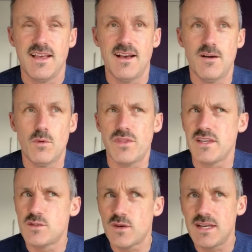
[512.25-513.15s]
what
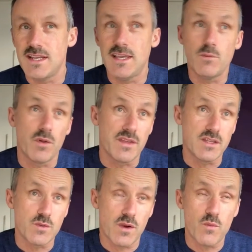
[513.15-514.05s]
things do I need, what things
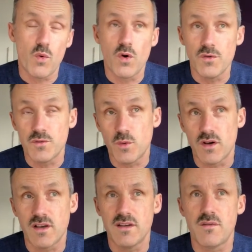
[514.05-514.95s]
do I want, what
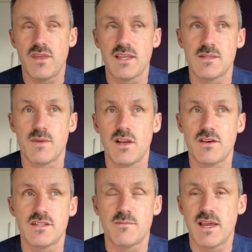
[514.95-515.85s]
kind of things am I
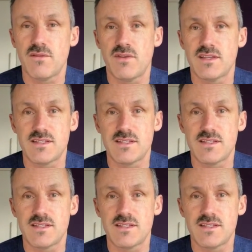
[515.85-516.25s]
looking to manifest